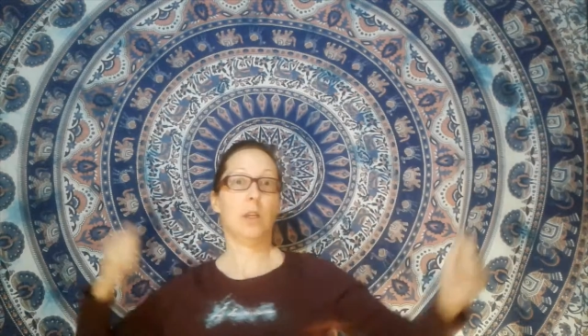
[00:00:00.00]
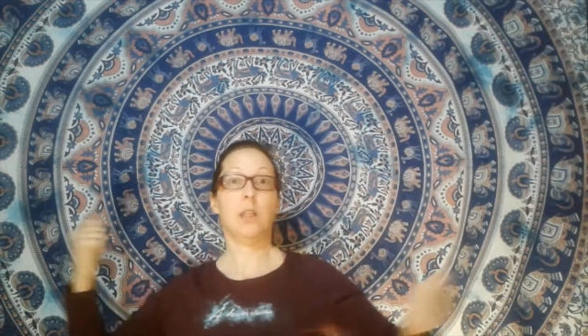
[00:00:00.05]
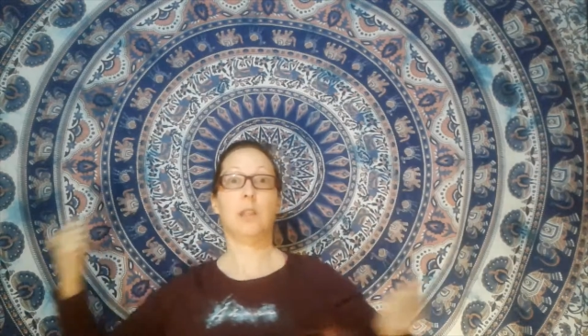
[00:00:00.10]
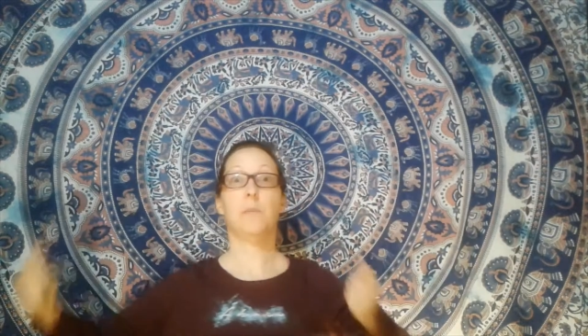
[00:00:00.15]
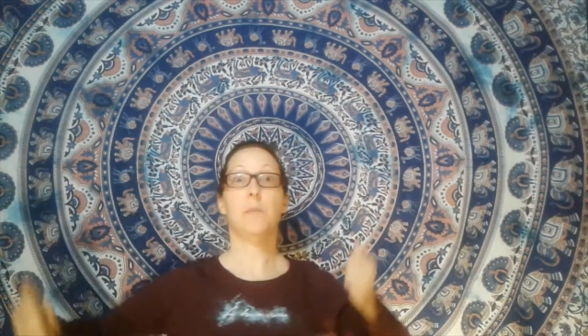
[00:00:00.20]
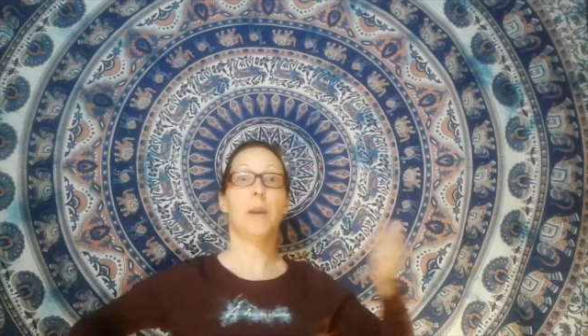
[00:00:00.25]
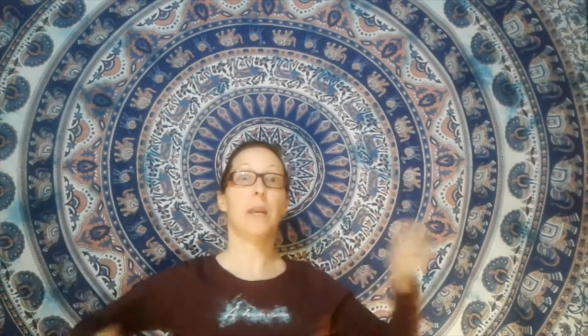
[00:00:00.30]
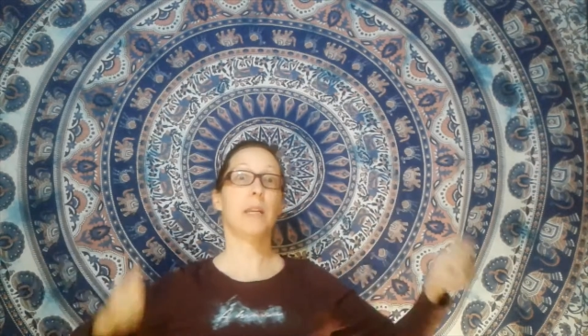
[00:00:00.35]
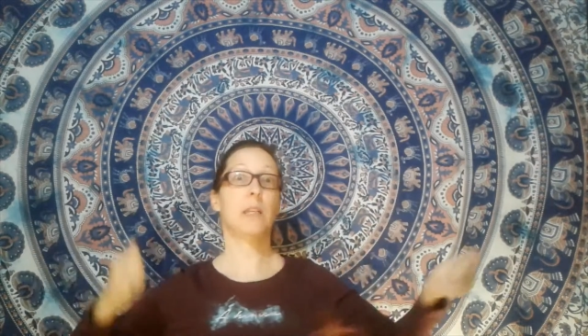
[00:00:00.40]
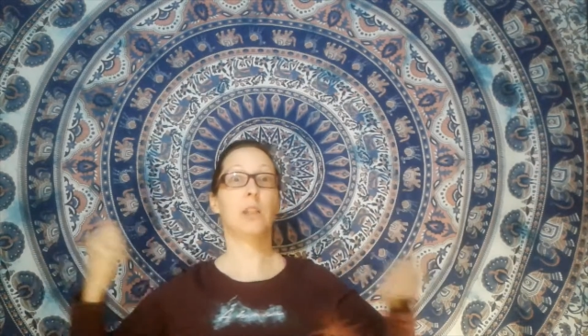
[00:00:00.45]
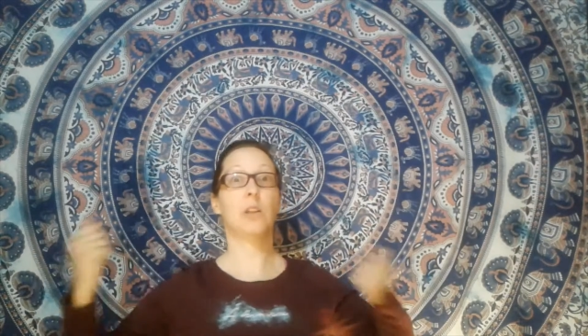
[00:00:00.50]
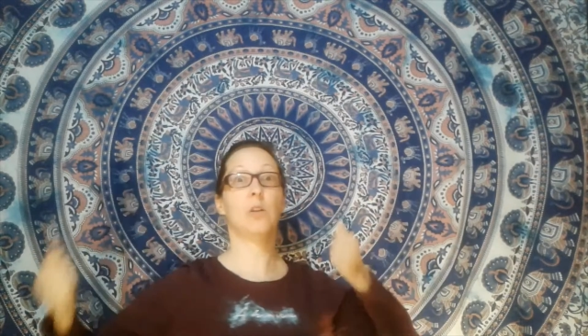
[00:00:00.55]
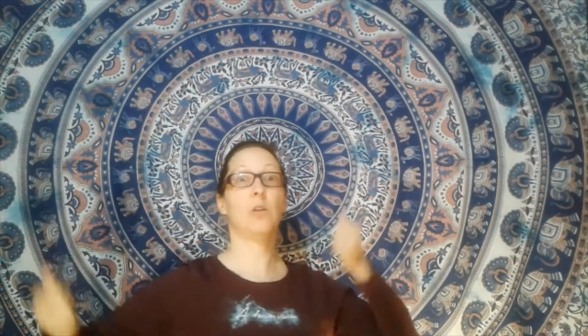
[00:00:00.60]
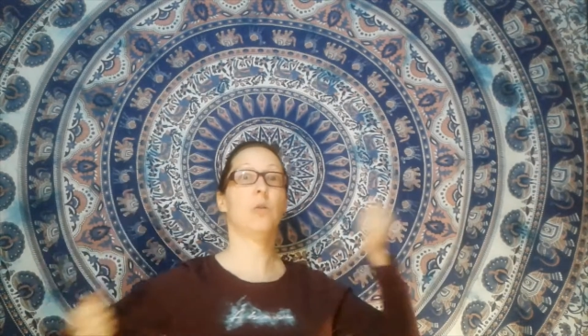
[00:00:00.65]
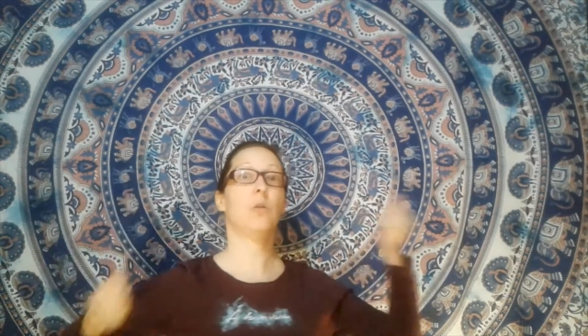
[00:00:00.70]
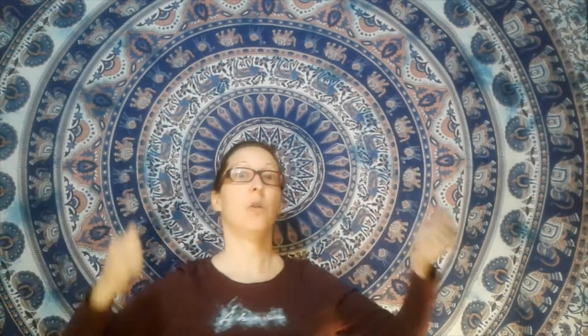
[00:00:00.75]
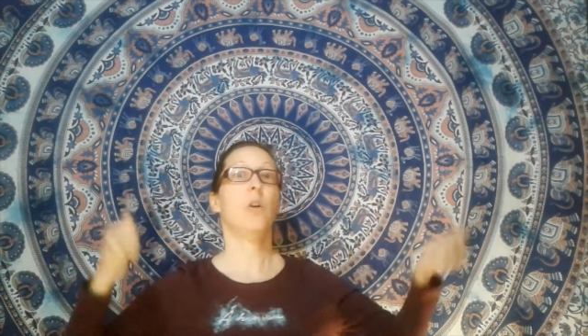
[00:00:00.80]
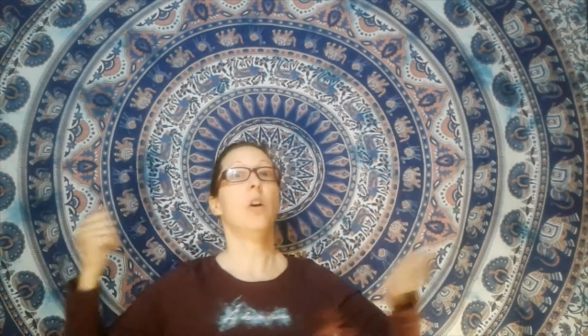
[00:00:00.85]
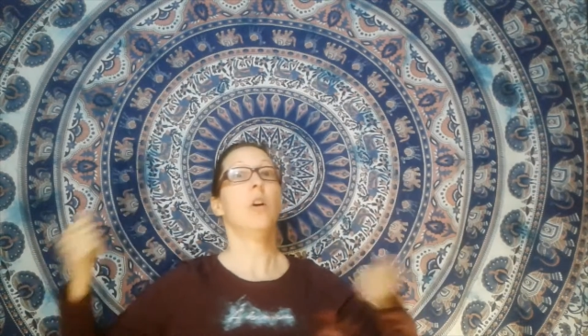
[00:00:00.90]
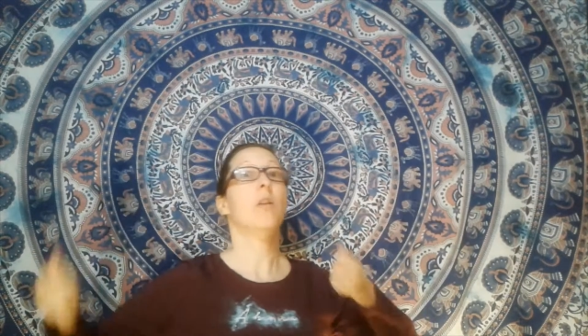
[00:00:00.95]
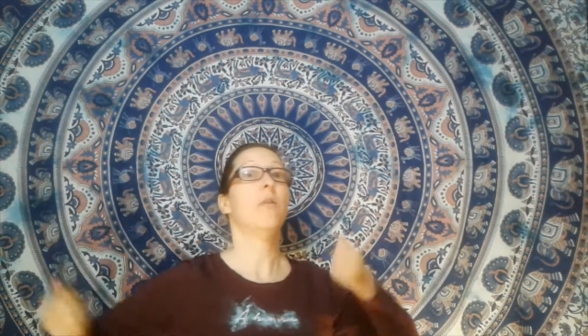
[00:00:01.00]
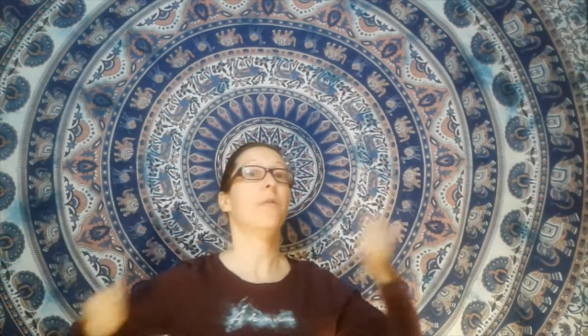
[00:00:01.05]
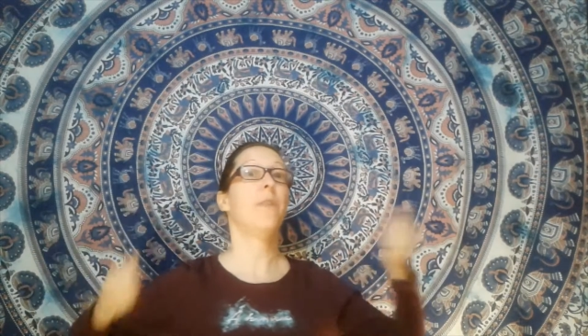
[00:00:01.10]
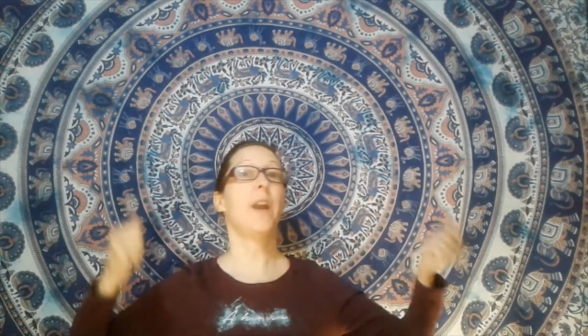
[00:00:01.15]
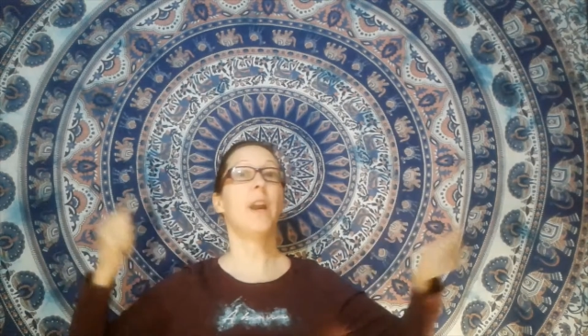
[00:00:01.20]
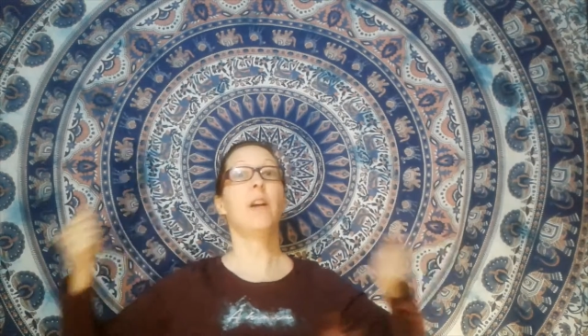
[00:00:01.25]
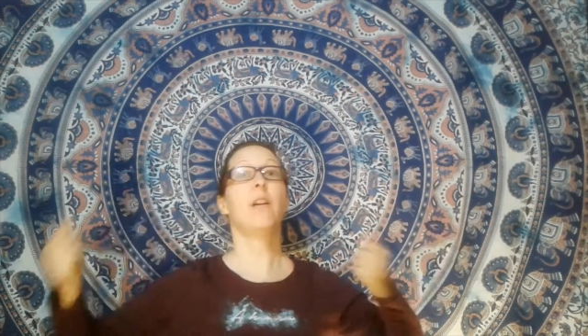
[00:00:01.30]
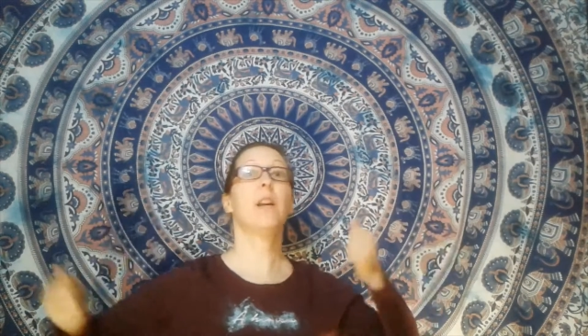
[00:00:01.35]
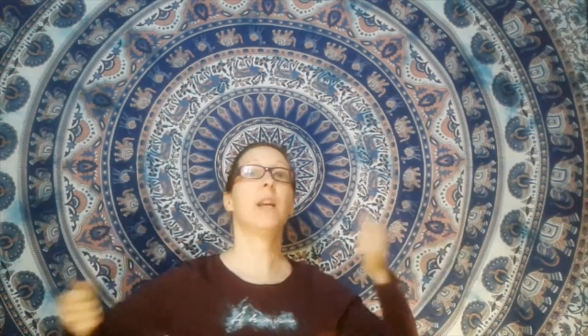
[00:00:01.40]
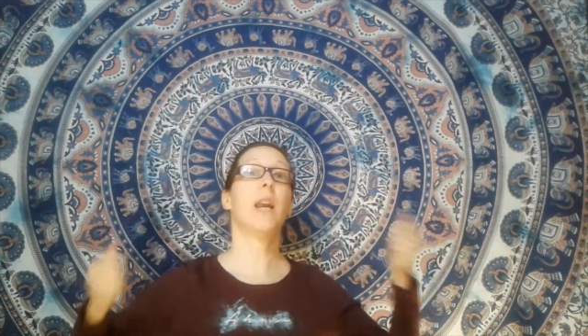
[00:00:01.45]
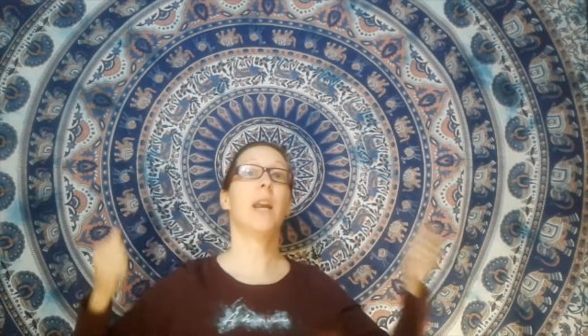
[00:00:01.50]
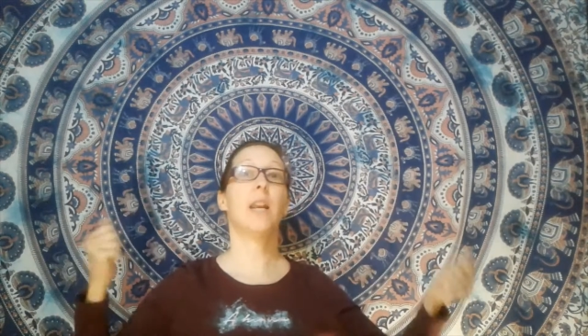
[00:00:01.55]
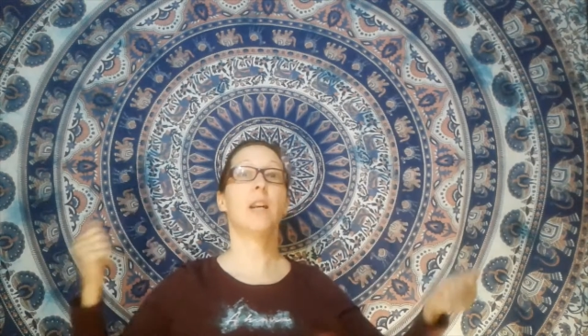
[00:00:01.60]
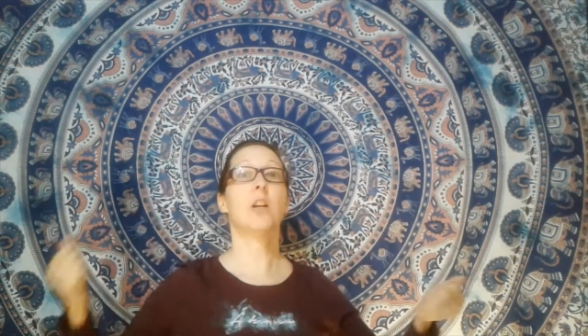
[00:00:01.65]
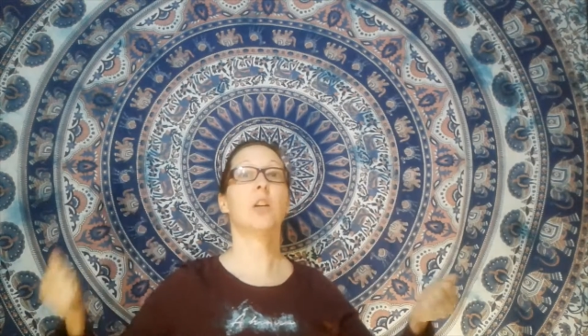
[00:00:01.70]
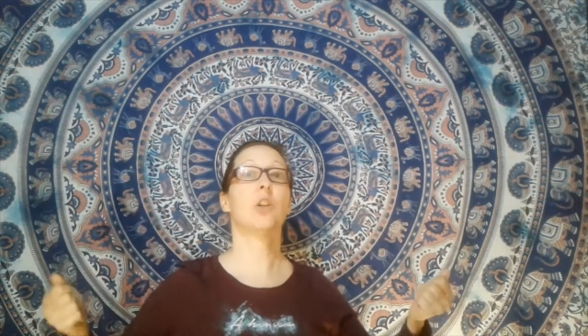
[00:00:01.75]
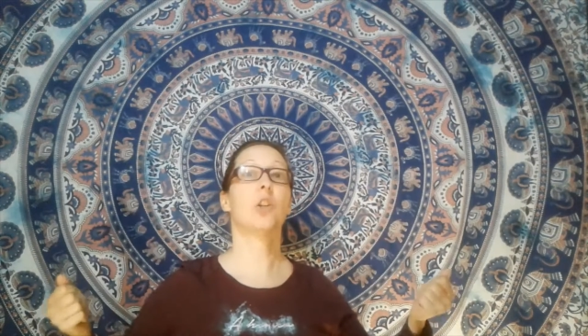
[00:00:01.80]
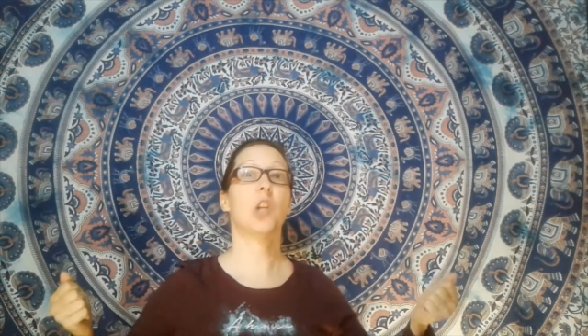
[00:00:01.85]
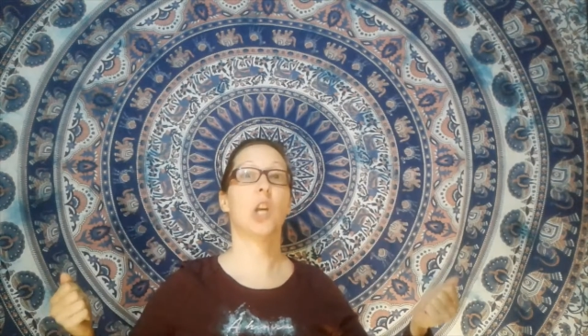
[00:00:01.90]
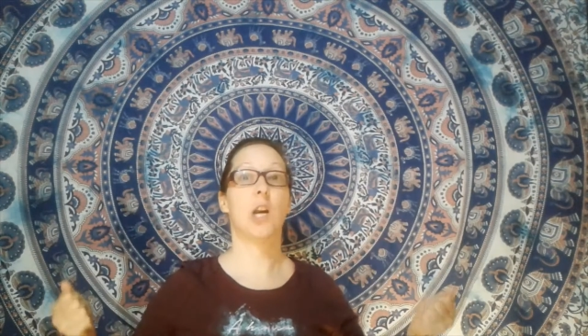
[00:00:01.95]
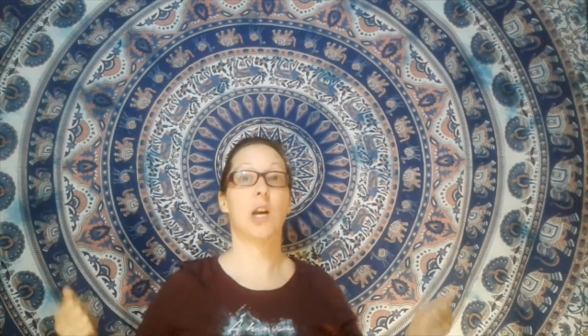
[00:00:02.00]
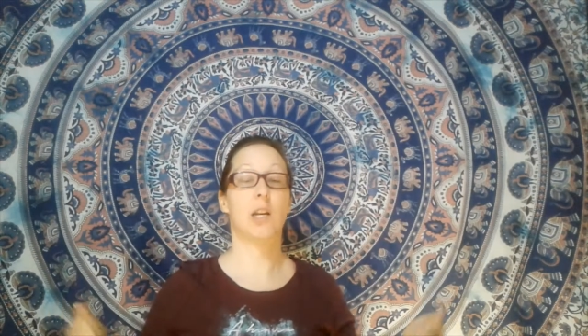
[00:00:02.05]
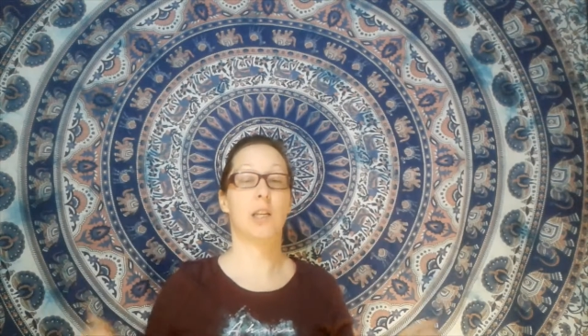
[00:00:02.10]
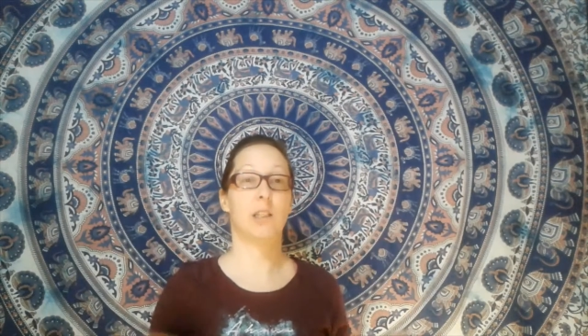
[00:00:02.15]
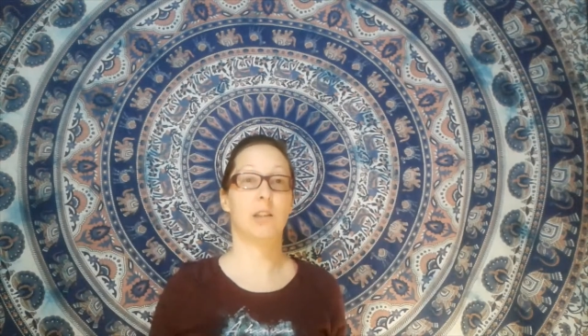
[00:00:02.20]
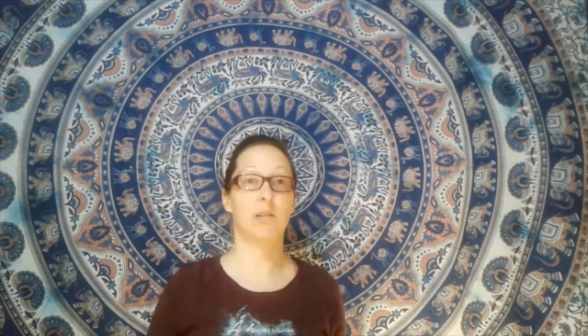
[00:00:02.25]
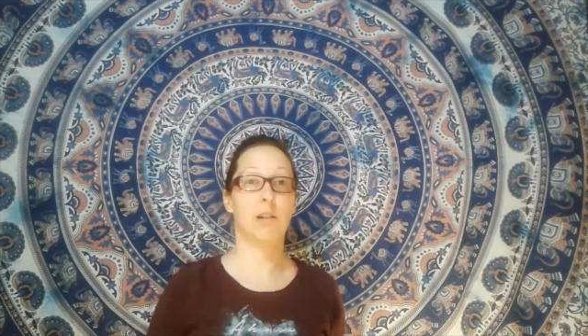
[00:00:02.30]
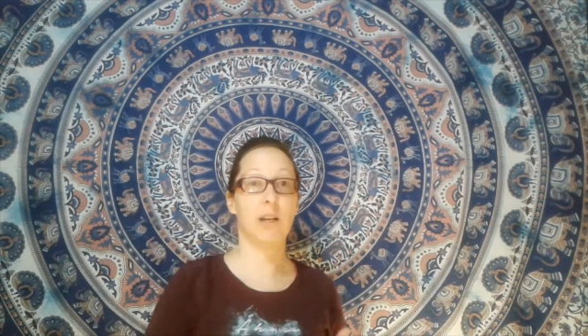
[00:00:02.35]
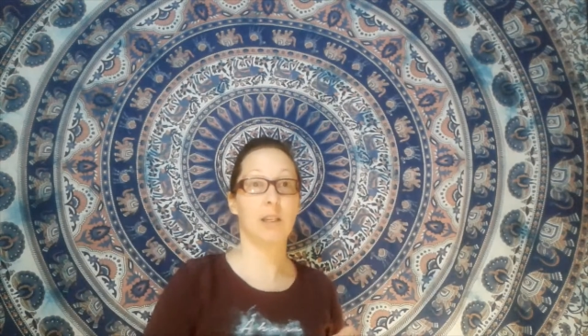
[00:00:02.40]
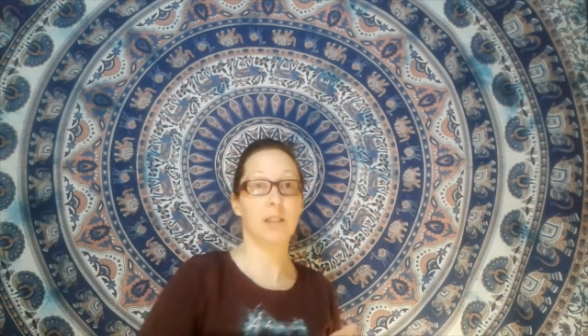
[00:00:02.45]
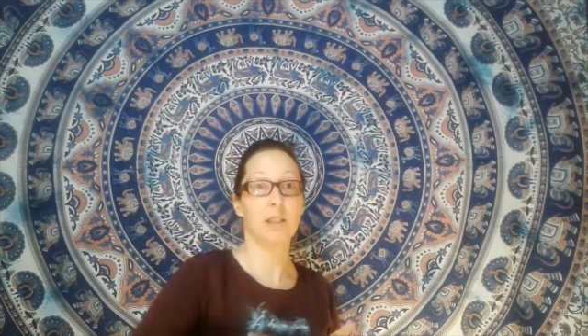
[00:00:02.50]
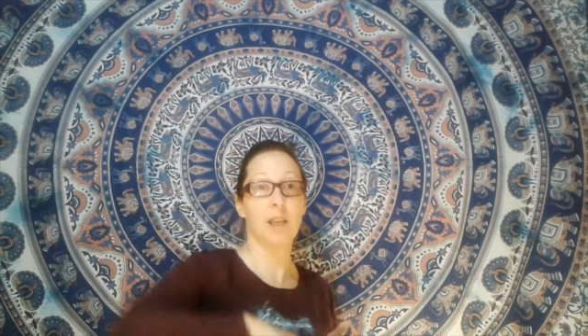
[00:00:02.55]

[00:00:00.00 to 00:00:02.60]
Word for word: it makes you very energized, right?